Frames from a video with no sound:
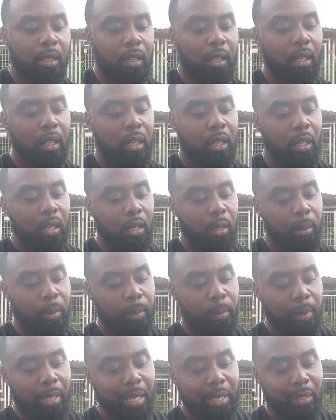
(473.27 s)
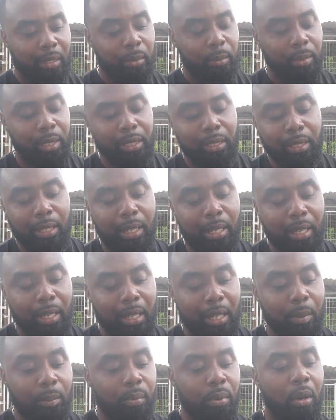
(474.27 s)
SMB Dean,
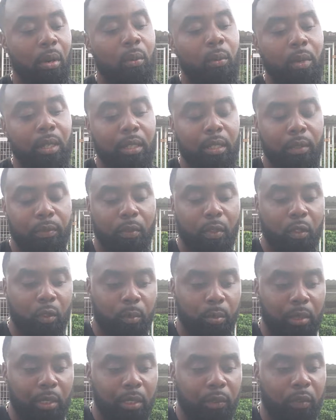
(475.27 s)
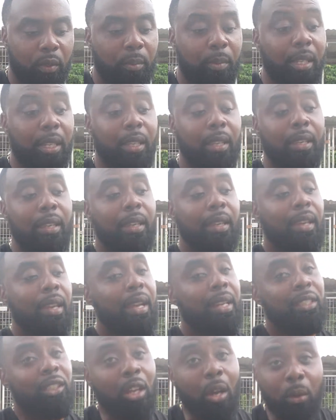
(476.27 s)
he brought one of his first bullies from me.
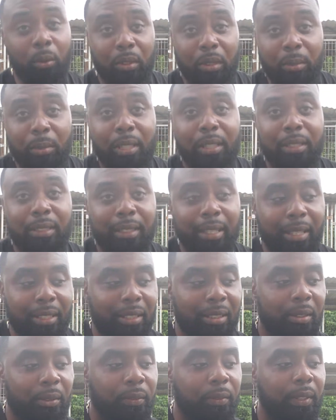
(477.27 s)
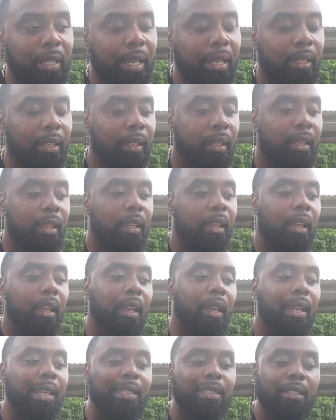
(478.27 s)
I talked him into catching a flight,
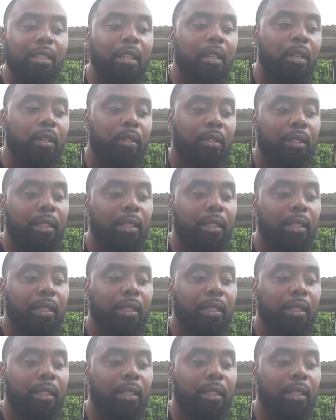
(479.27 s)
and years